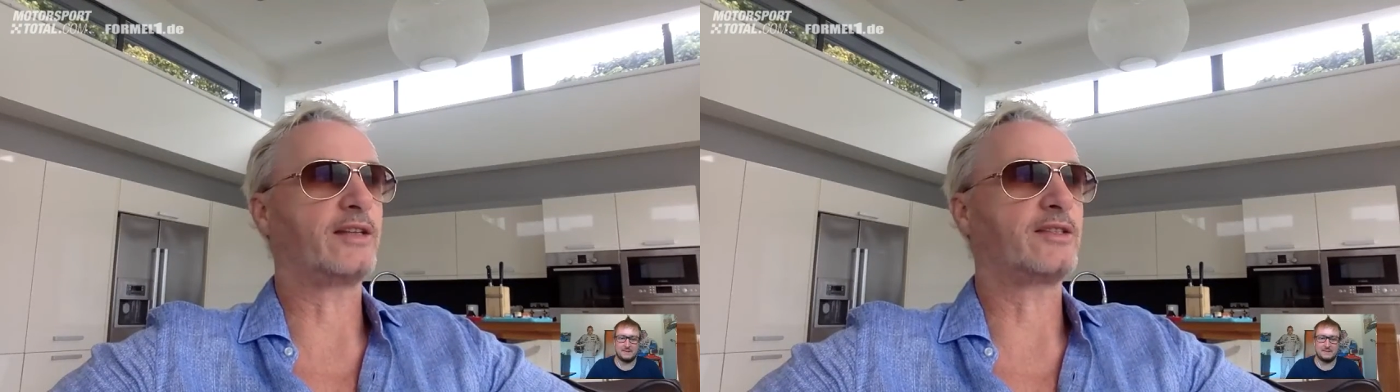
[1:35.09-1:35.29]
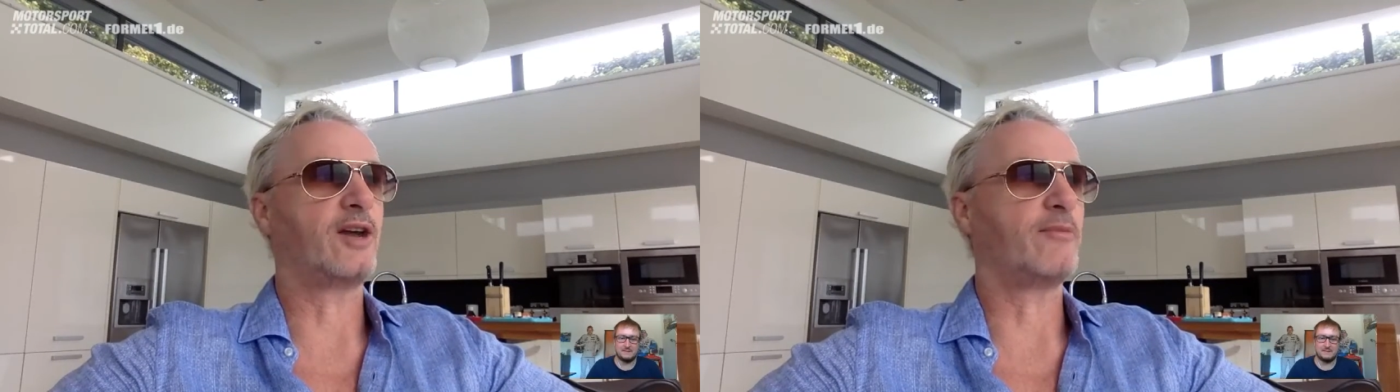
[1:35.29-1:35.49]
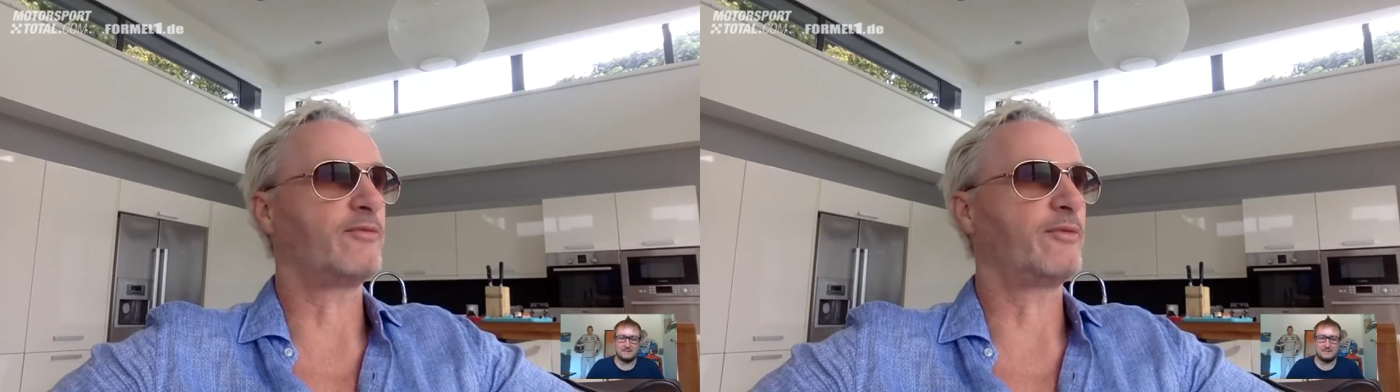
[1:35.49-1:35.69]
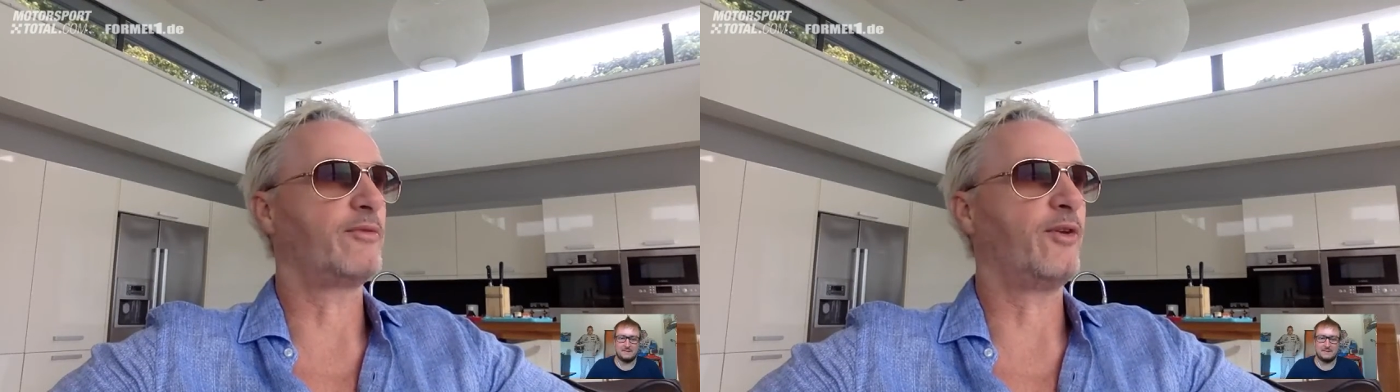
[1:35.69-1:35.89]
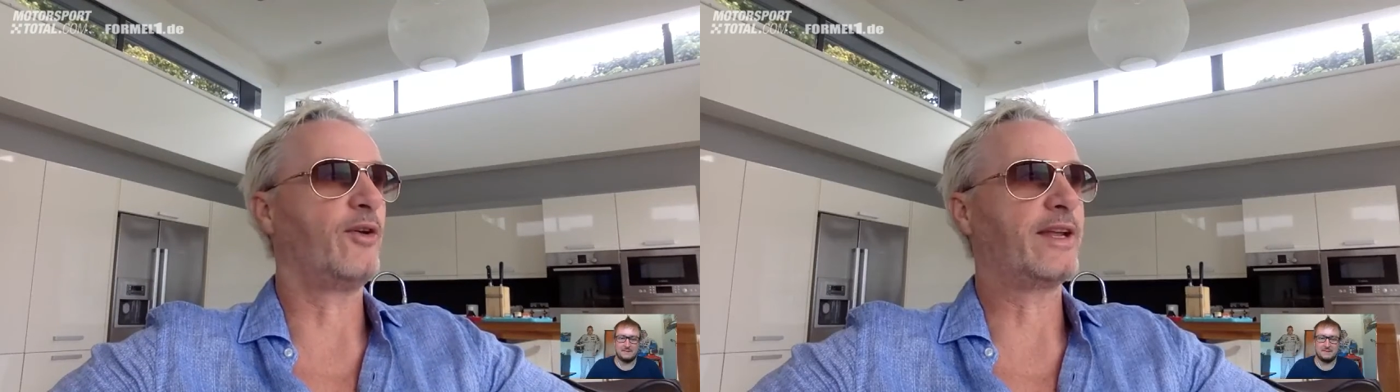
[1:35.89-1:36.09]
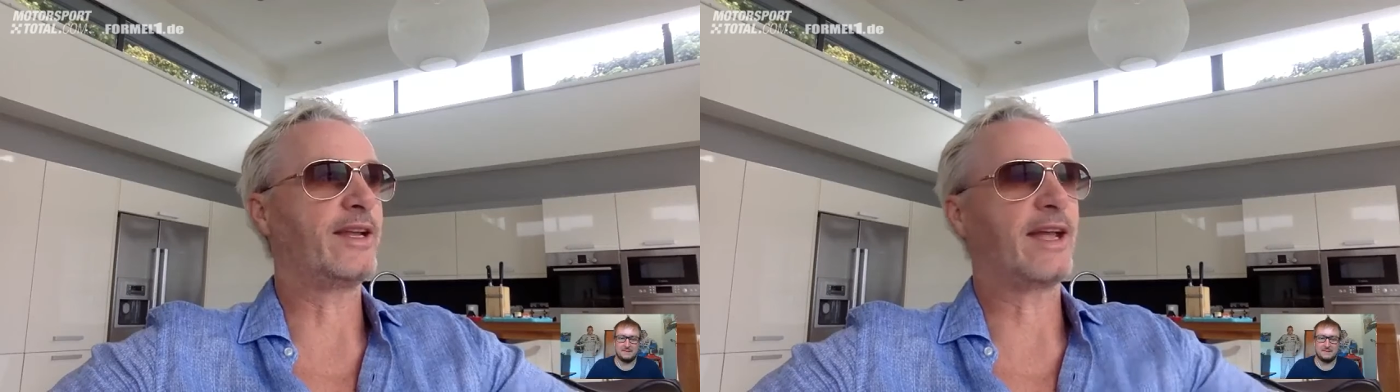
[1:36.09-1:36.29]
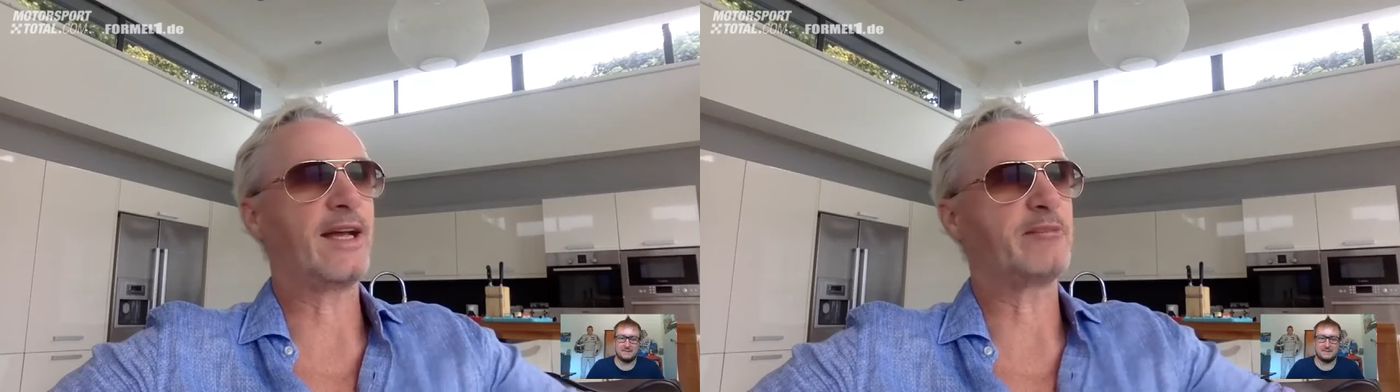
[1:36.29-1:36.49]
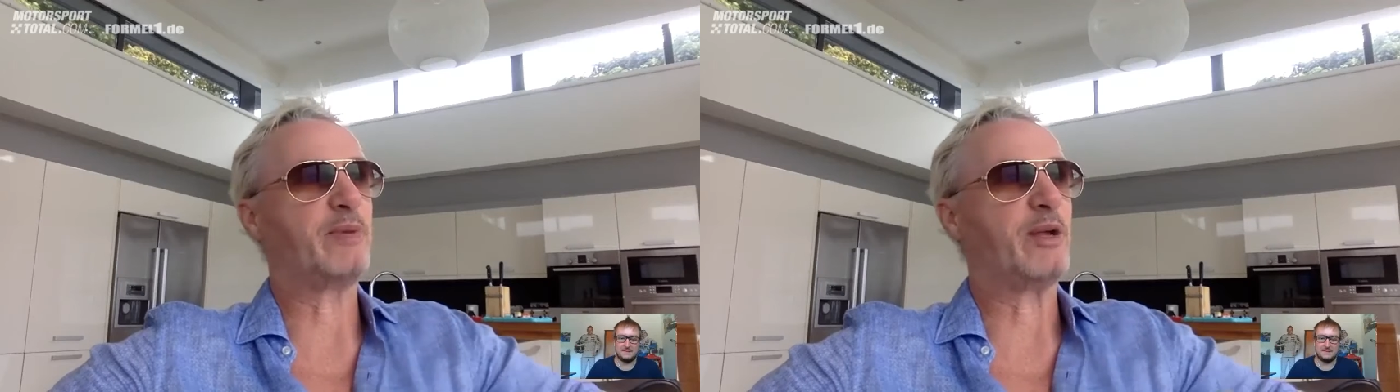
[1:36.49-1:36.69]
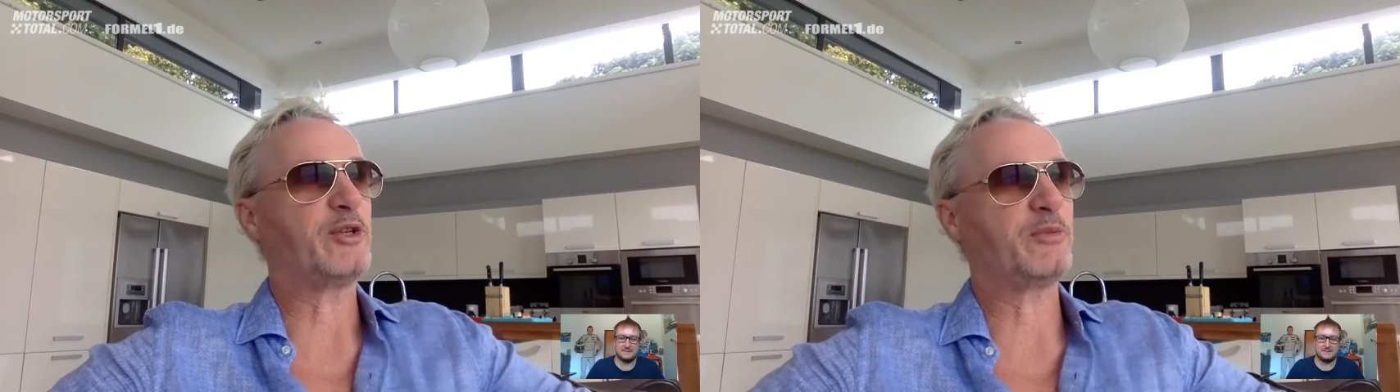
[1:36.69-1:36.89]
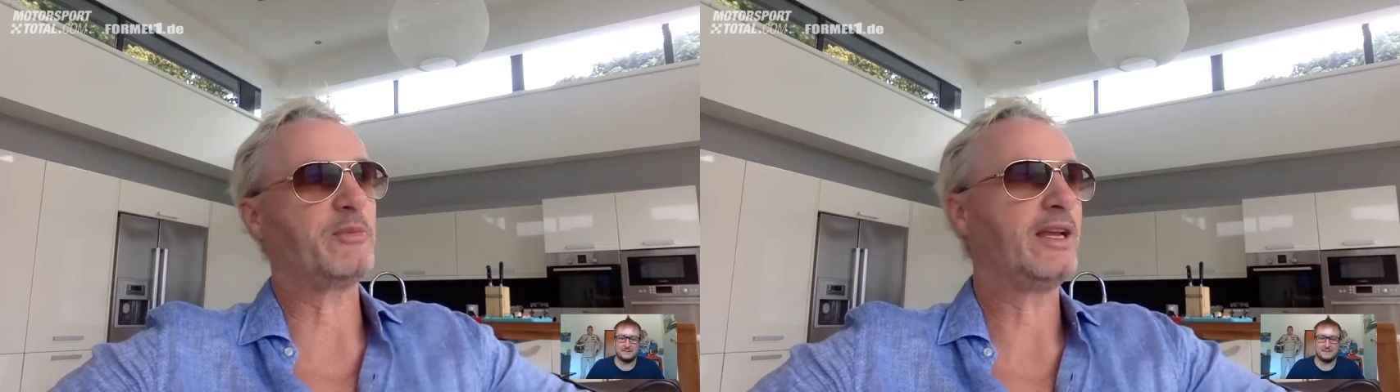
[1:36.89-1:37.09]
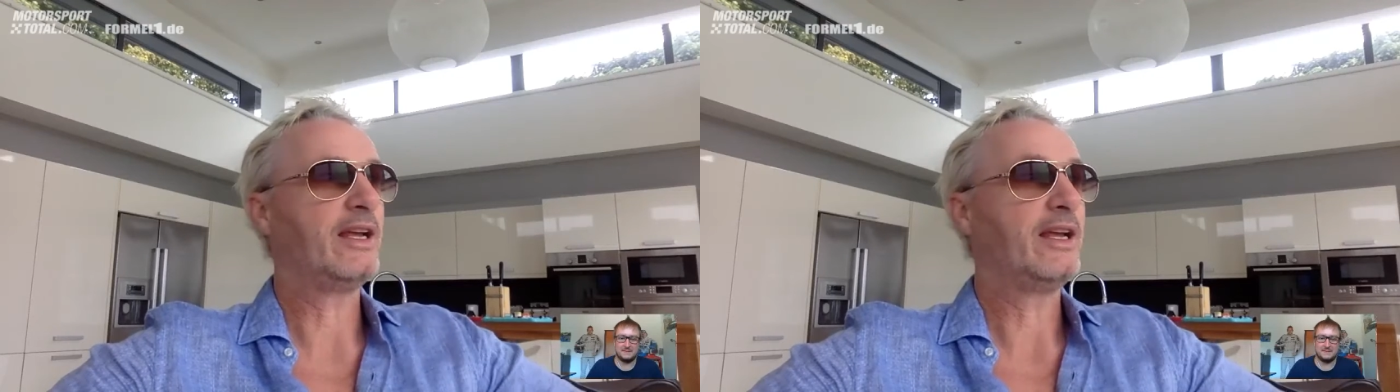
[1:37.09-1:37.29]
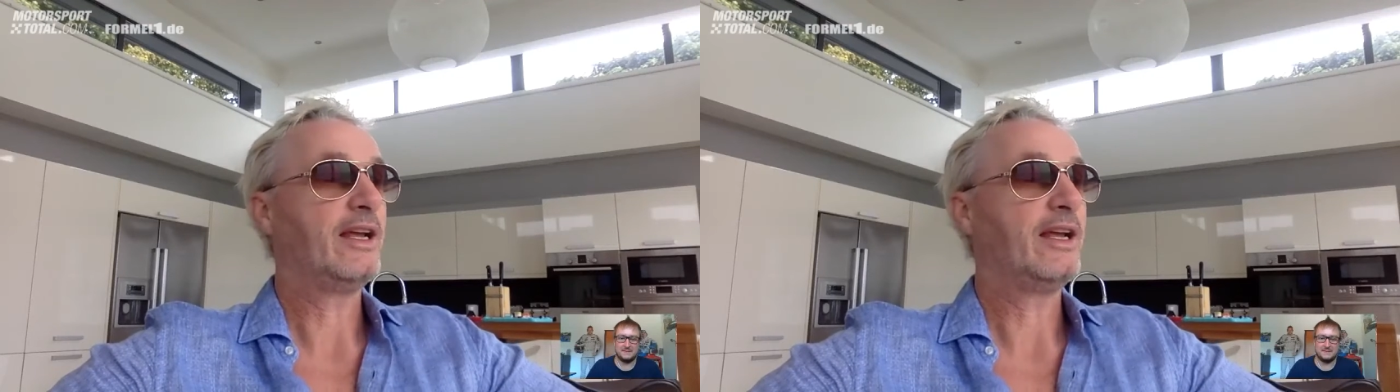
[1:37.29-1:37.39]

stop him from falling, and the guy's punching me.